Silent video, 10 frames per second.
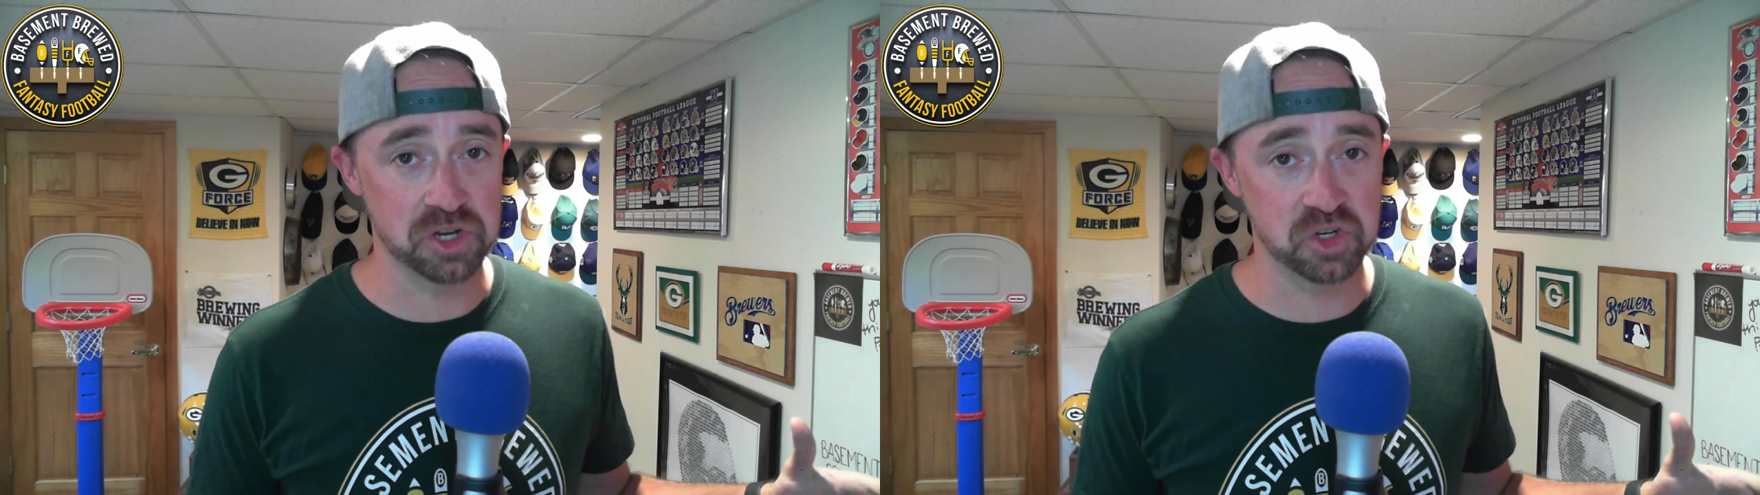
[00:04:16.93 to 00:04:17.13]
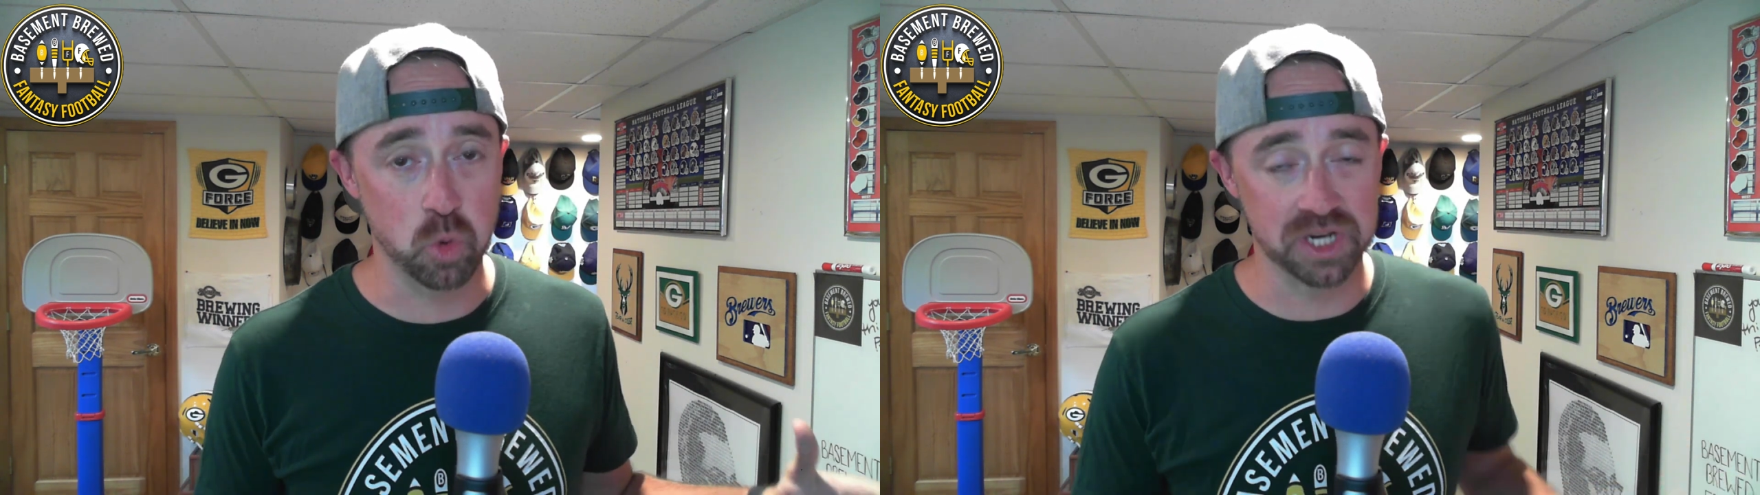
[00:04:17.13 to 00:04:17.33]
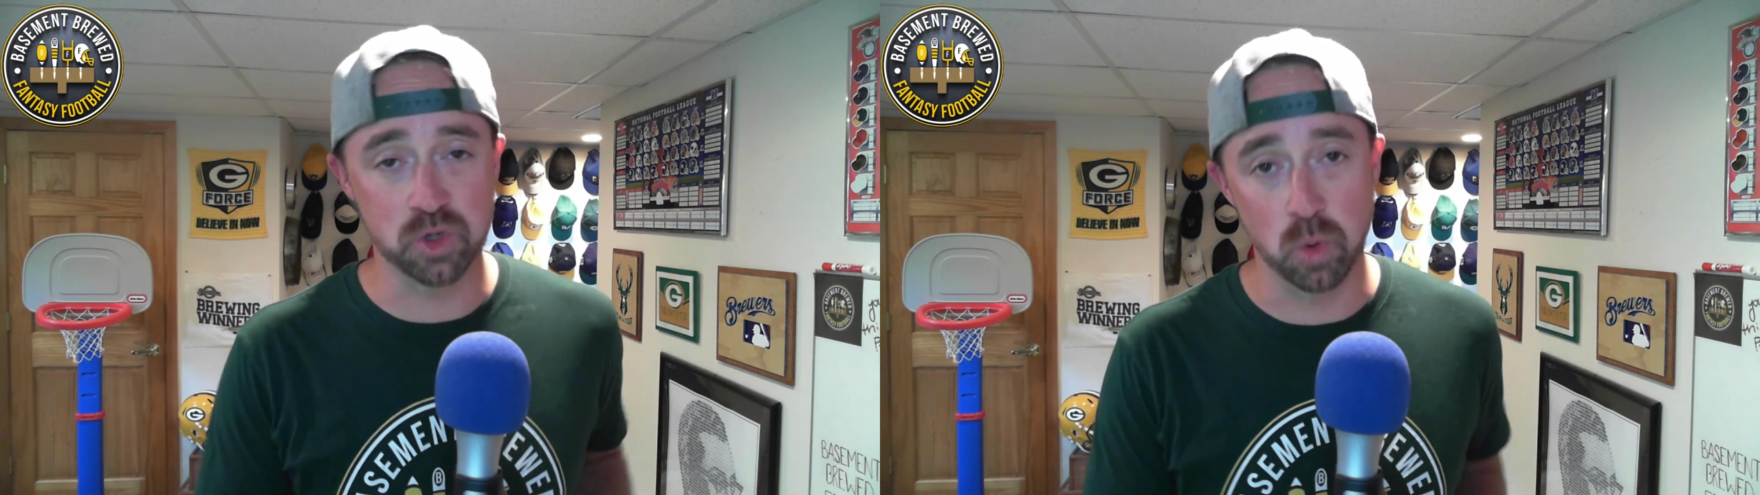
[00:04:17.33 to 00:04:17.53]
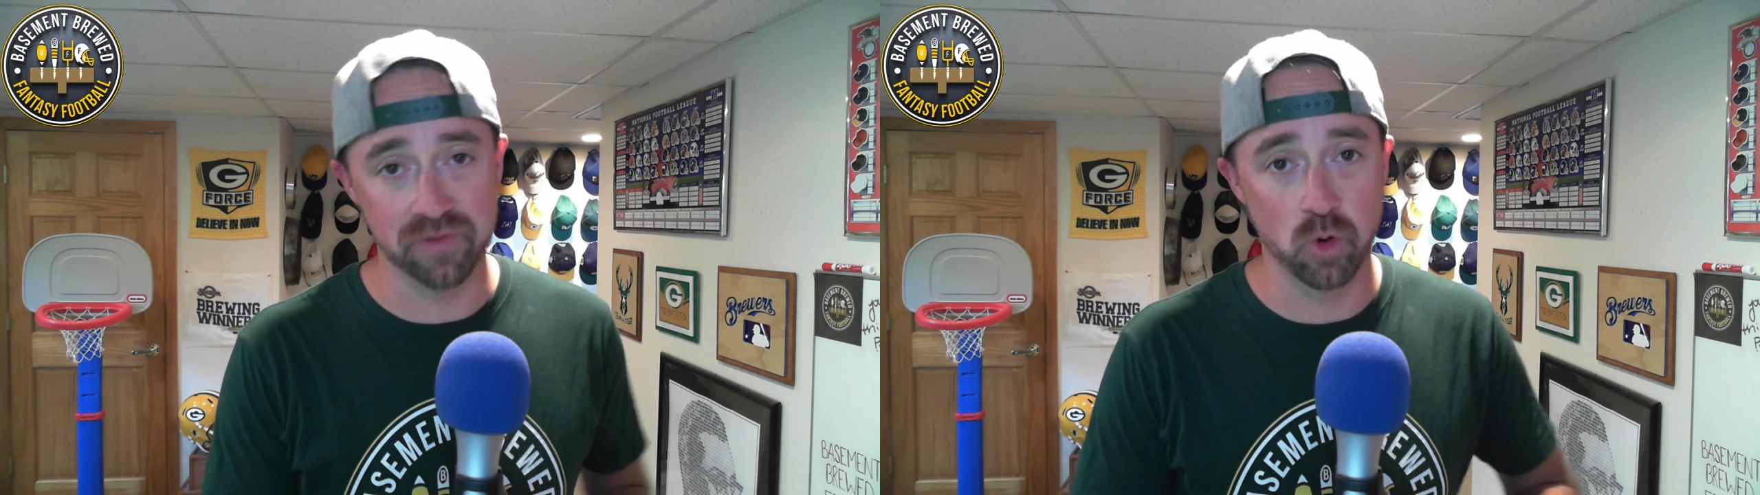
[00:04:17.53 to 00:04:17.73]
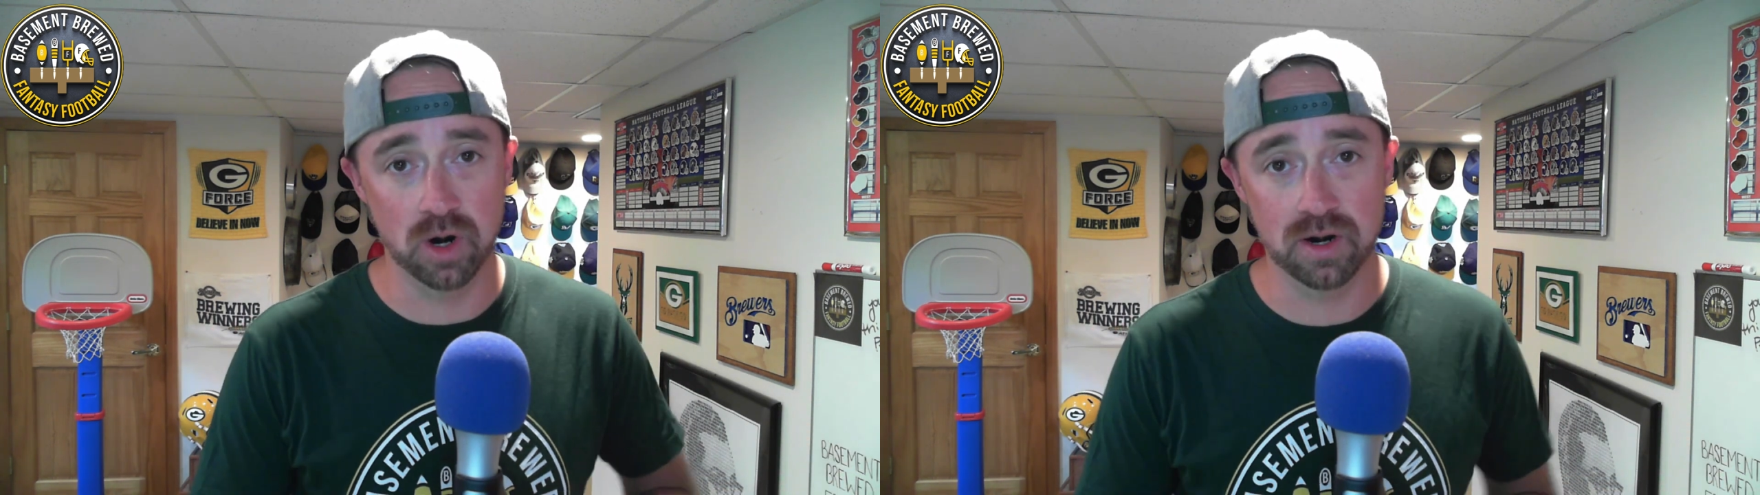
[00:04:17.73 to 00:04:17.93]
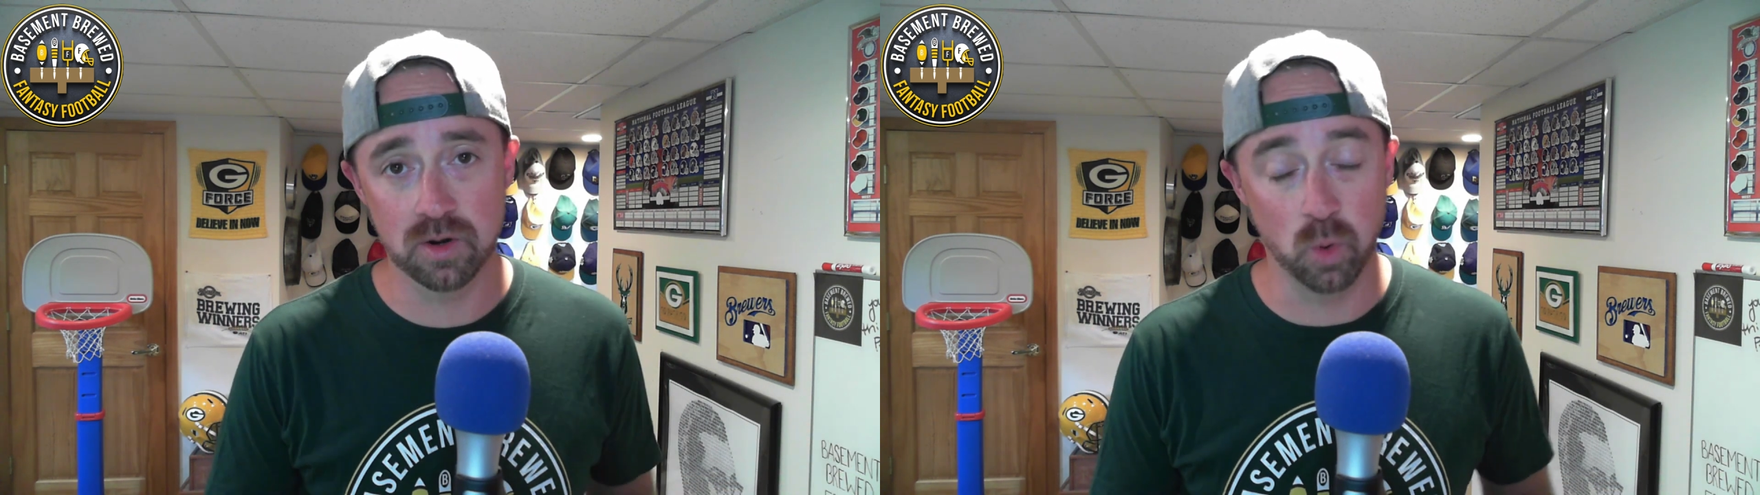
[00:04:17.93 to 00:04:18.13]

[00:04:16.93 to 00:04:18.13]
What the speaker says: in 2024,